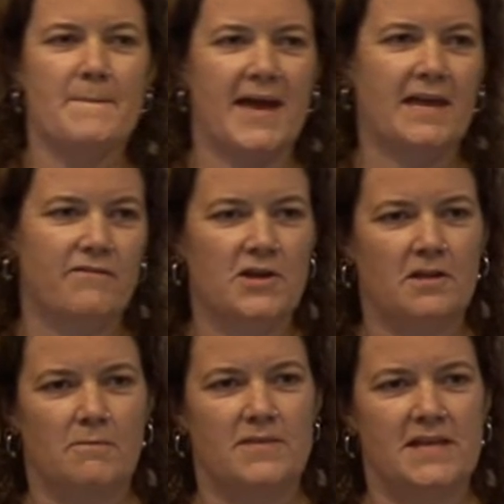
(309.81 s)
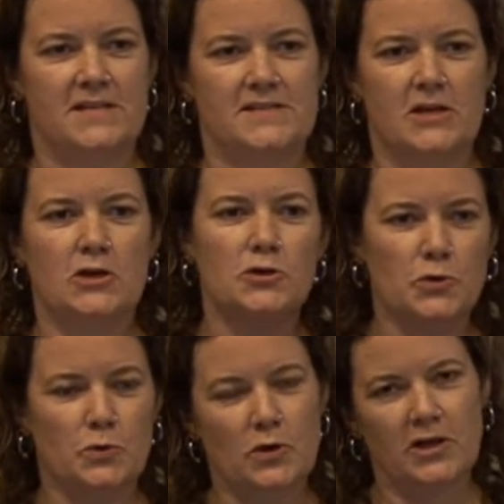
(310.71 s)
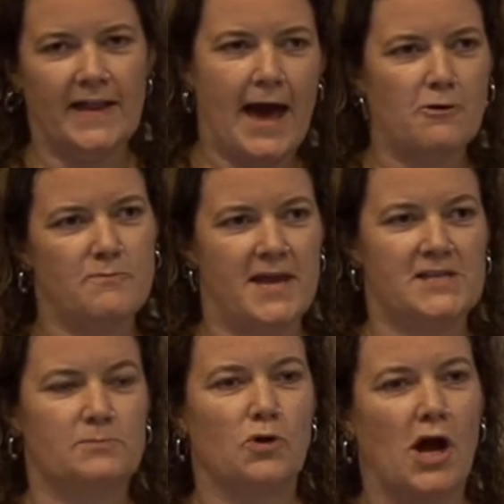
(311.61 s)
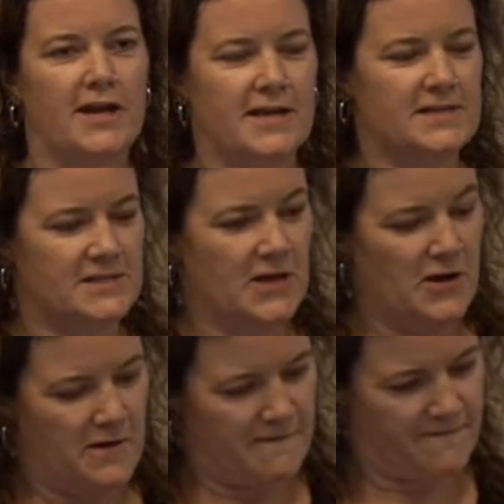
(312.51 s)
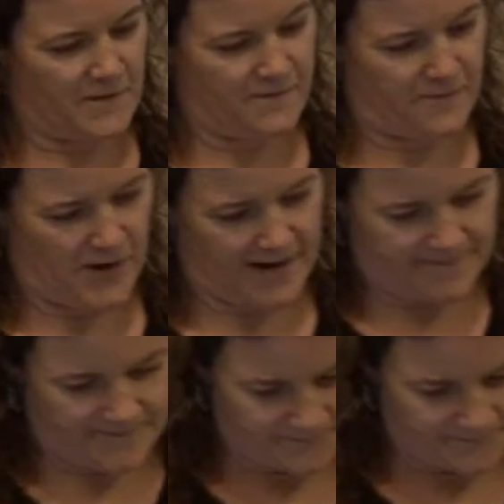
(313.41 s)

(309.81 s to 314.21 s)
by giving them these new cloud-based products for free.